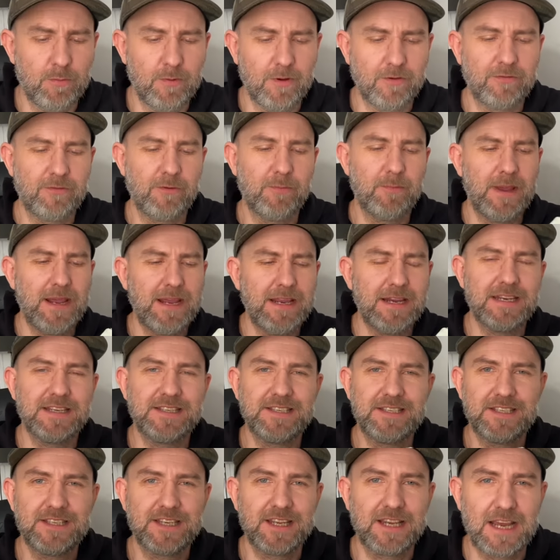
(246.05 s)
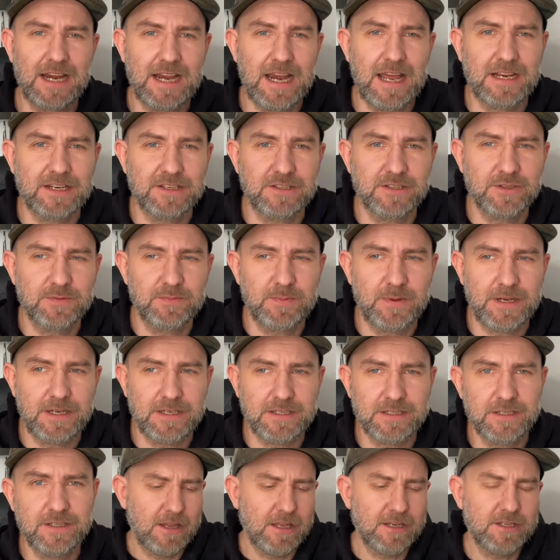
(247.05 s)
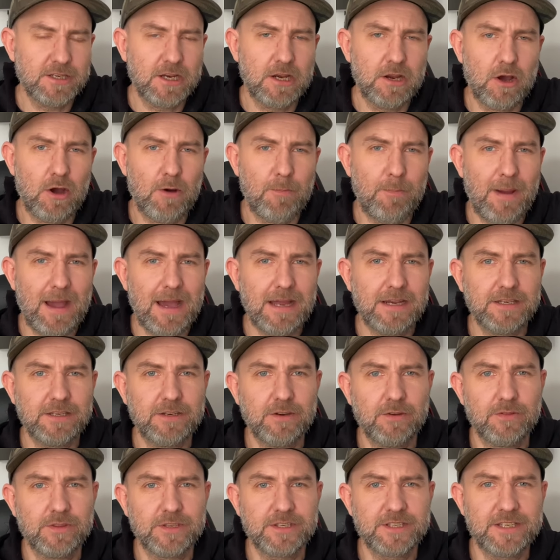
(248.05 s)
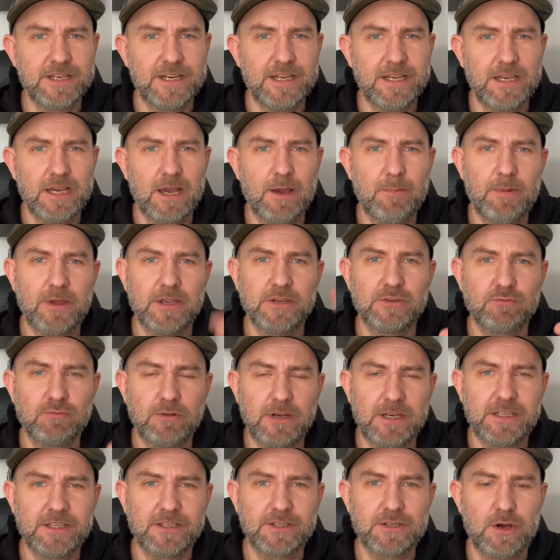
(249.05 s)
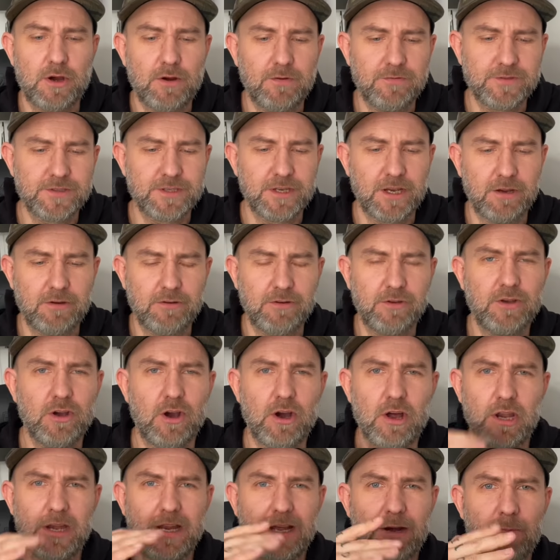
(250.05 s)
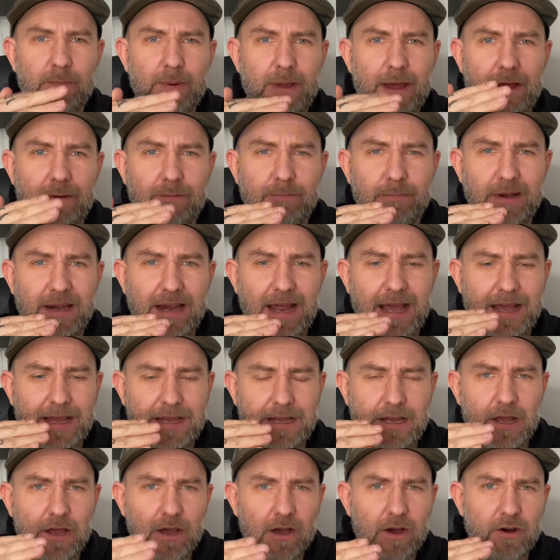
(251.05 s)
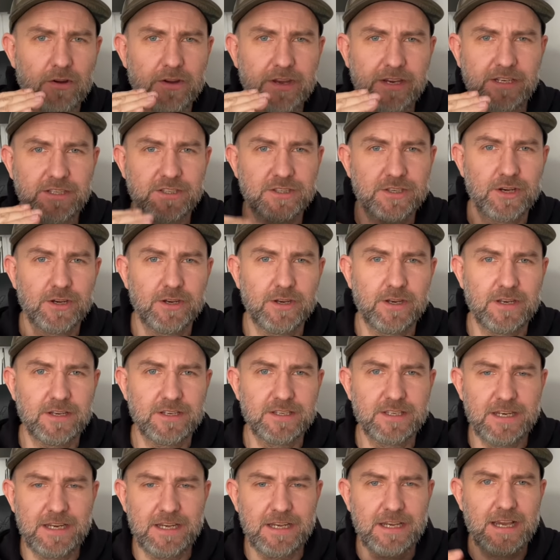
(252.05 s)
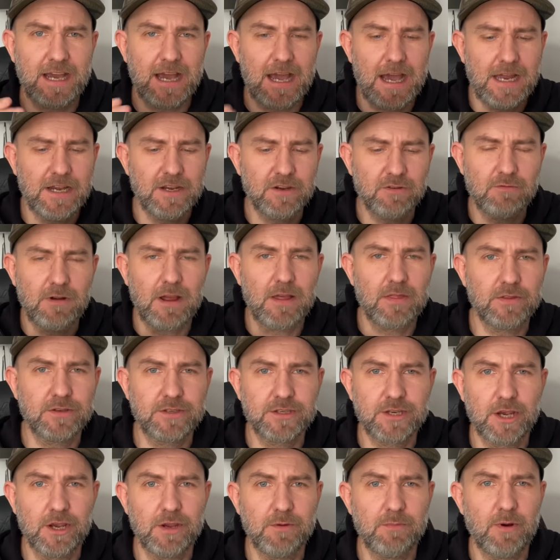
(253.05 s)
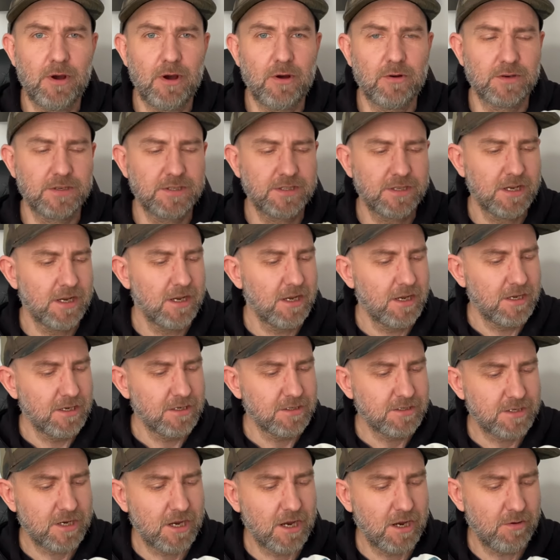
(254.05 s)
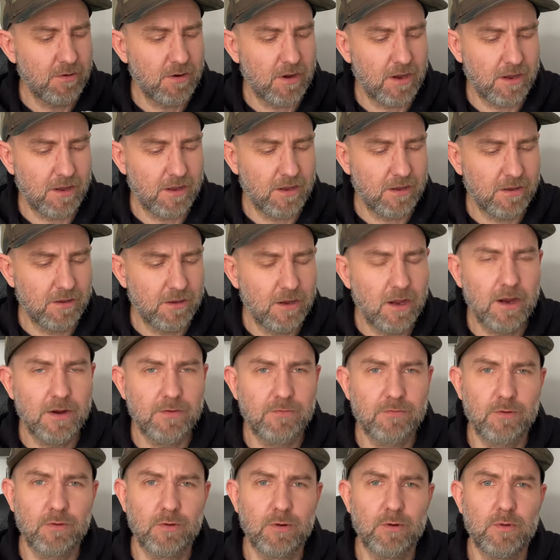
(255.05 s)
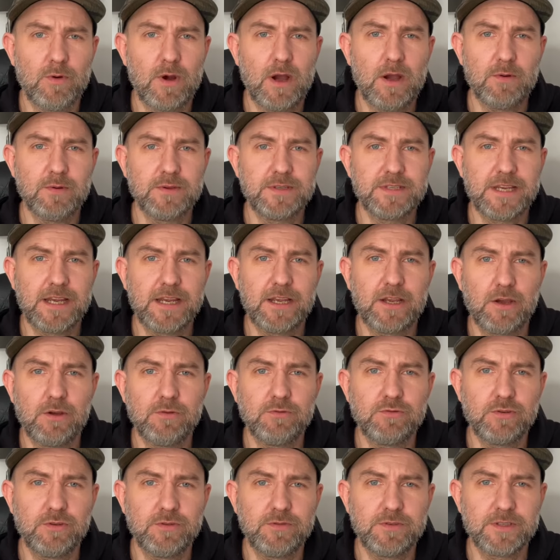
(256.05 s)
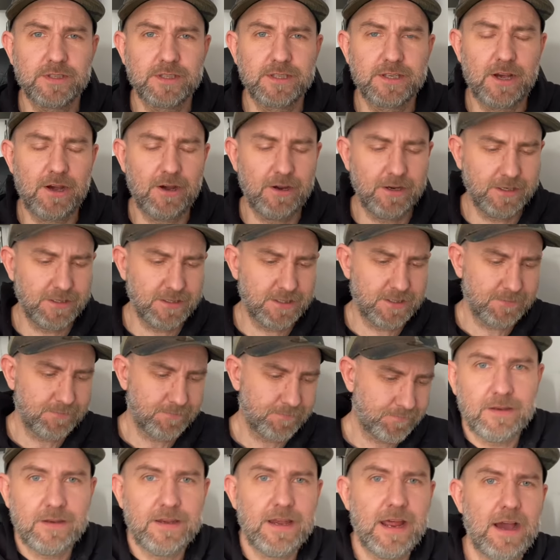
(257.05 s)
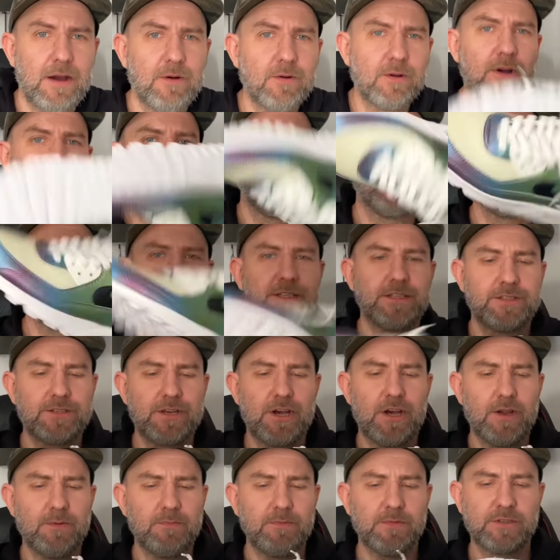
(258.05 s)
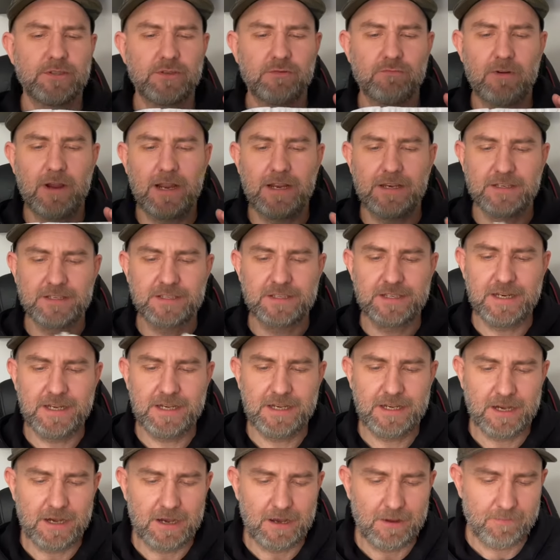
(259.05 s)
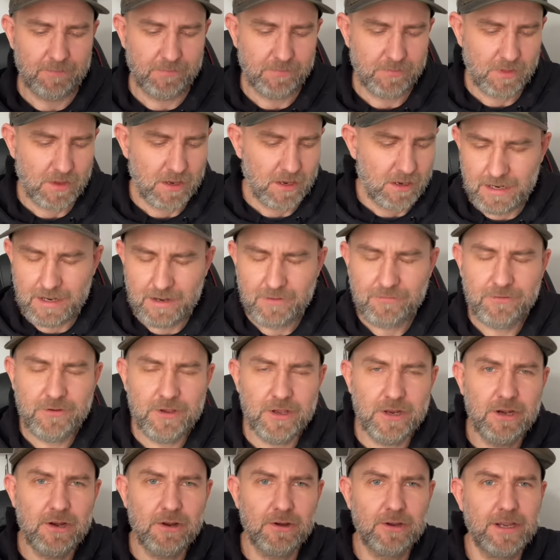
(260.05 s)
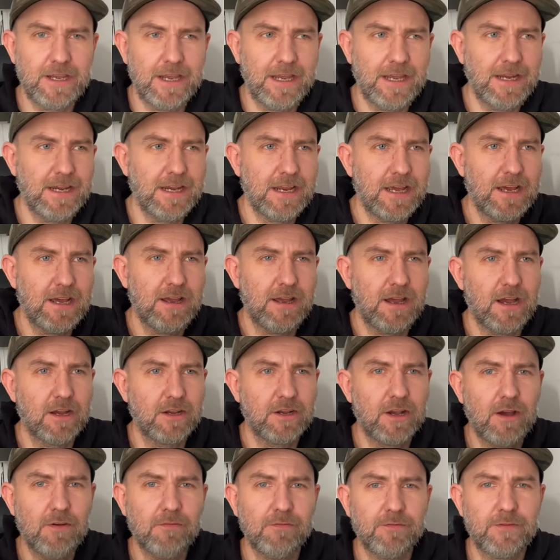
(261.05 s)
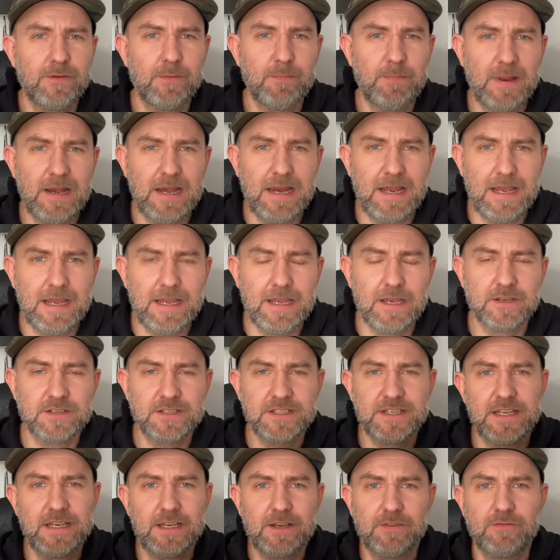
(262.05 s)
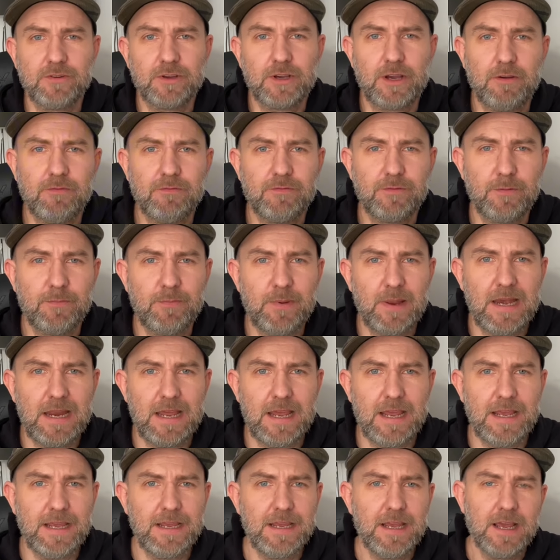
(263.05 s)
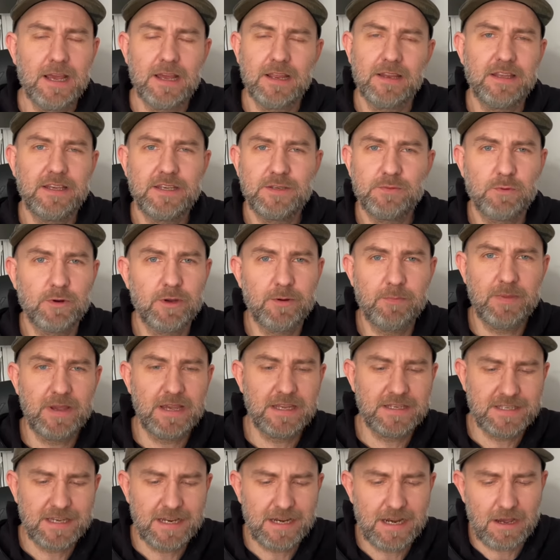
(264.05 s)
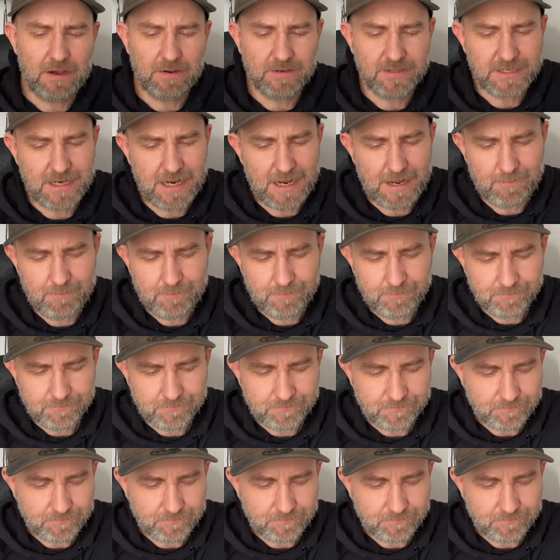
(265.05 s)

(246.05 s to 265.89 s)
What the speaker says: But for me, this is a collector's piece. There's a lot of padding on the sneaker, but it's really soft. So you've got a little bit of play on each side of the sneaker and around the toe box. So overall, I would say go true to size. Now, guys, it's time to rate the sneaker. If you're looking at a comfortability, a sneaker for comfortability, these wouldn't be a 10 out of 10.